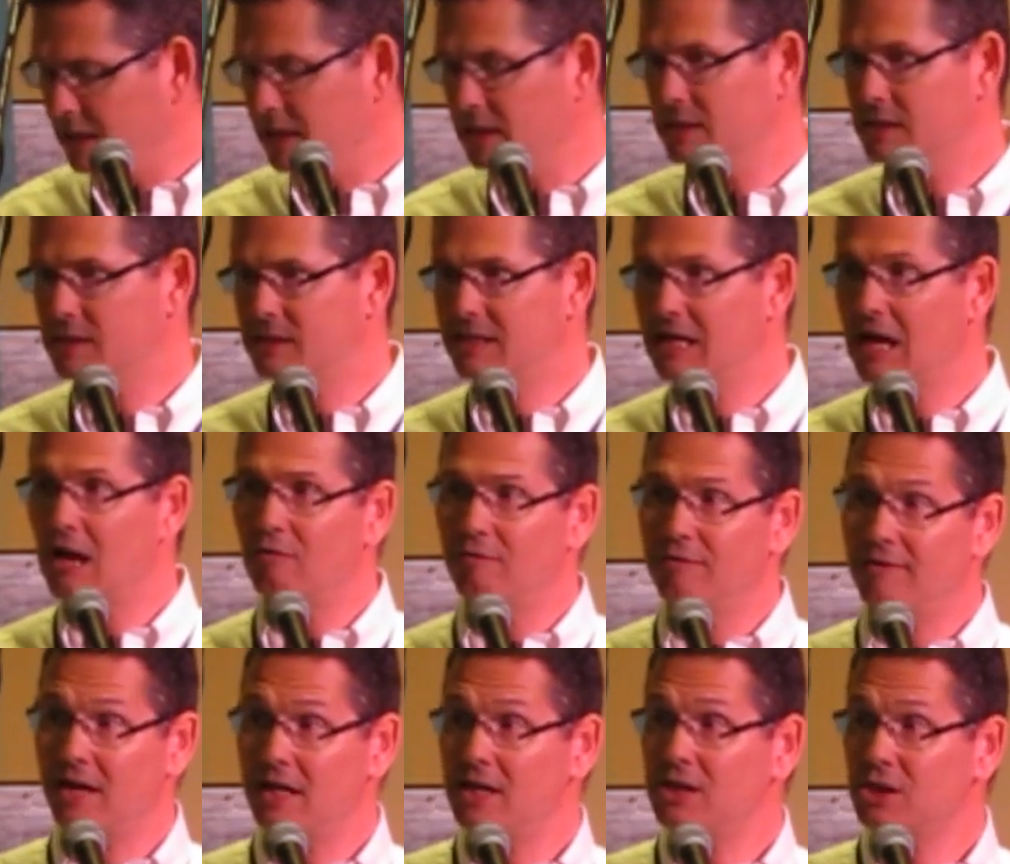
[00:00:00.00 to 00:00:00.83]
it is
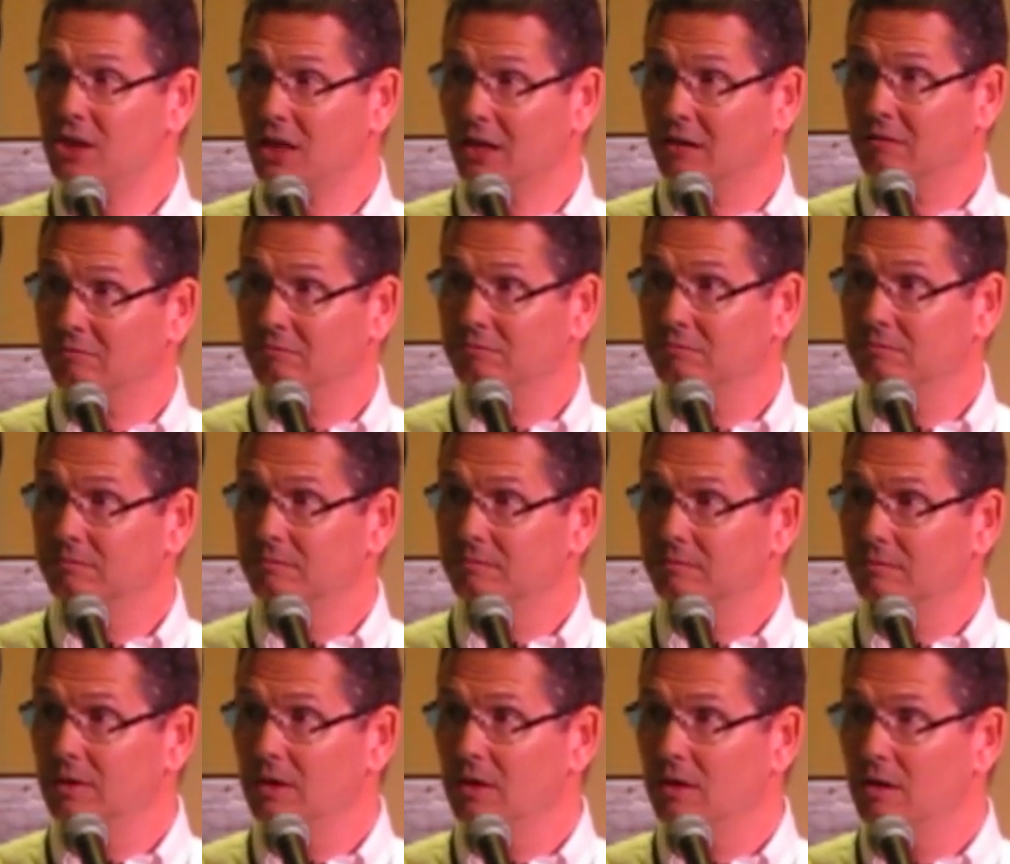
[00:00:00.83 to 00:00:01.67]
salvation
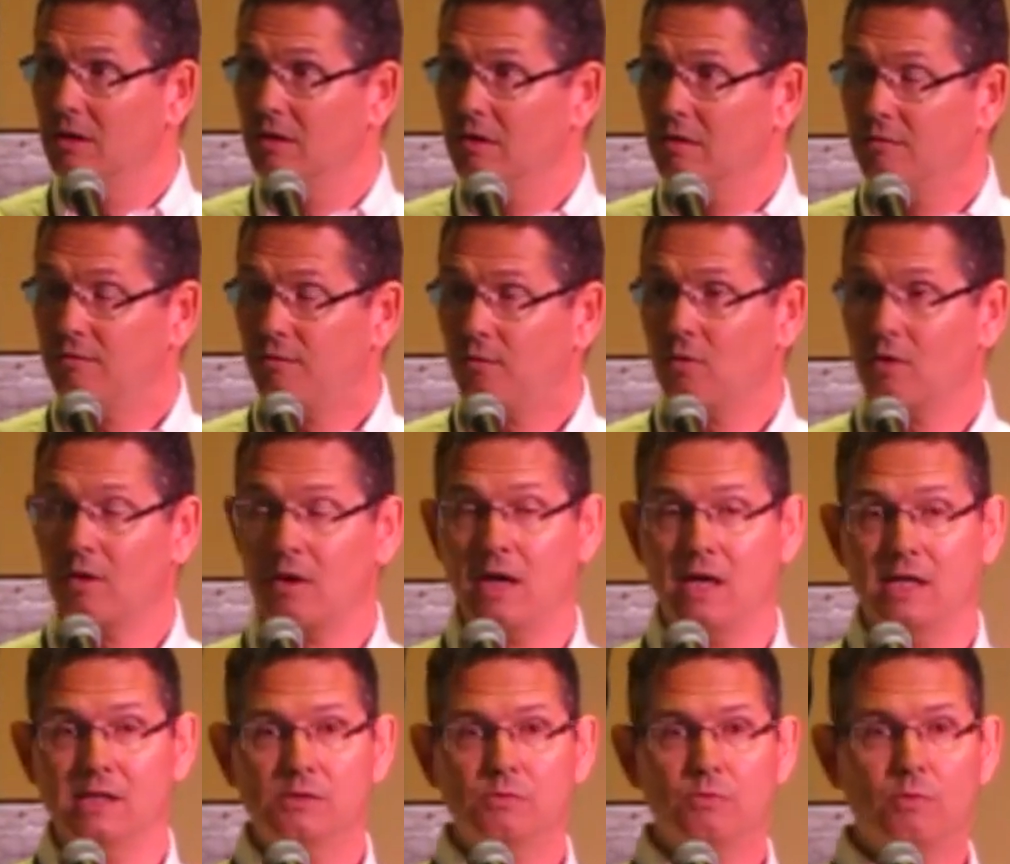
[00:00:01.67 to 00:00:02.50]

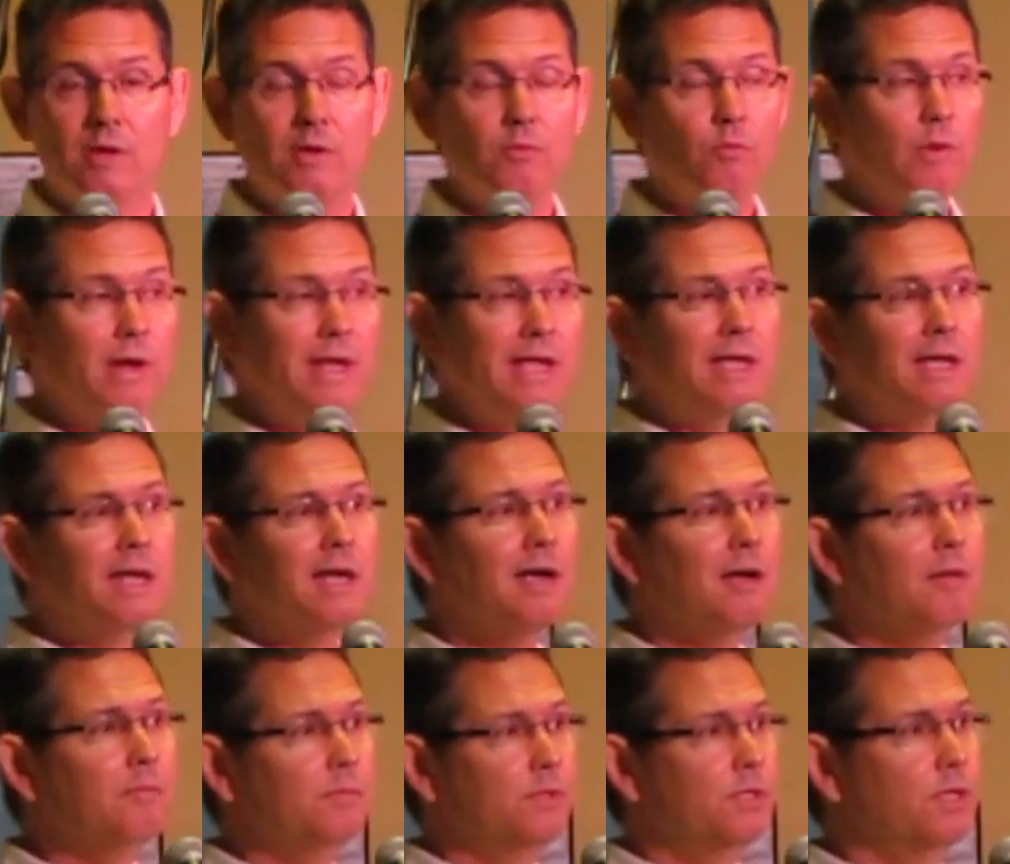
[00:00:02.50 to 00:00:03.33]
for us when we
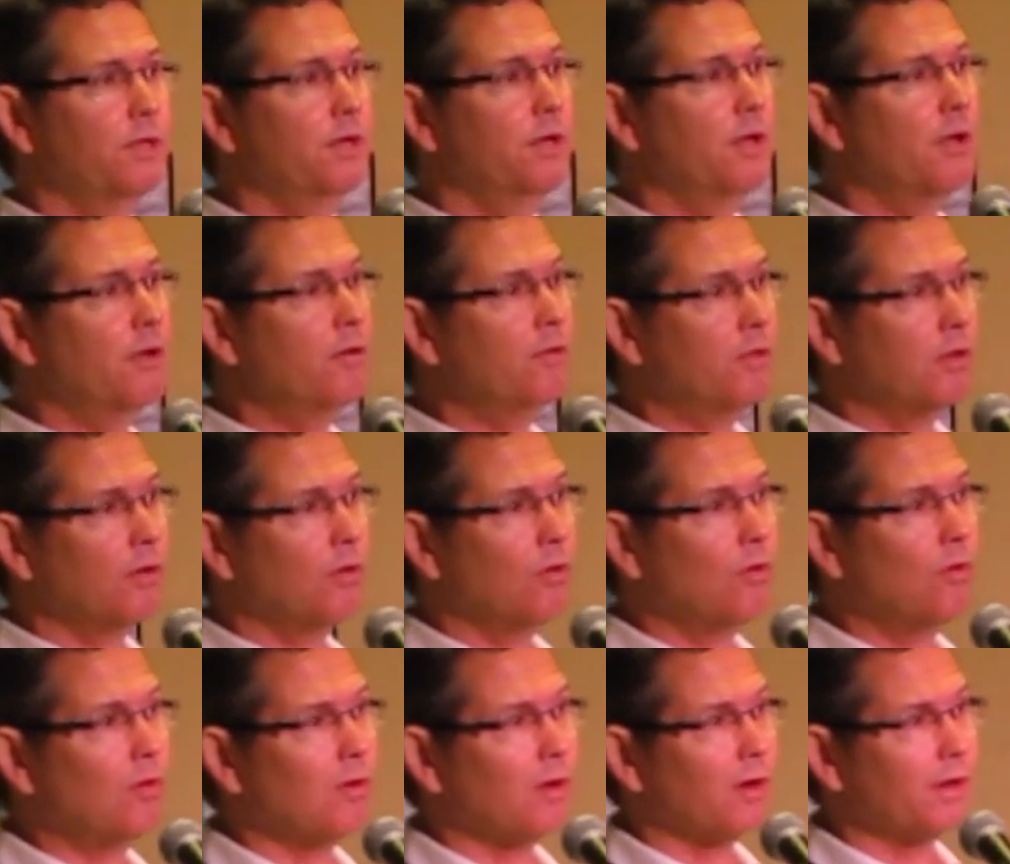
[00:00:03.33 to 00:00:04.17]
come to know
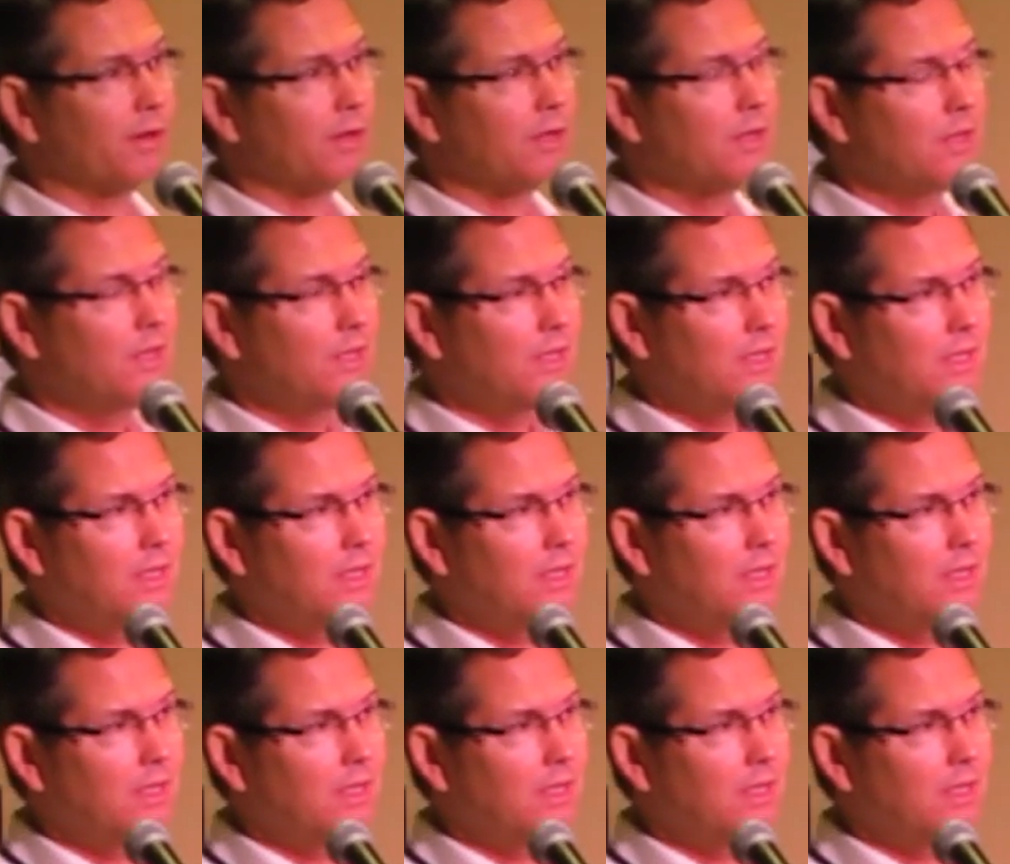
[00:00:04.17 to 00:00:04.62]
the Lord.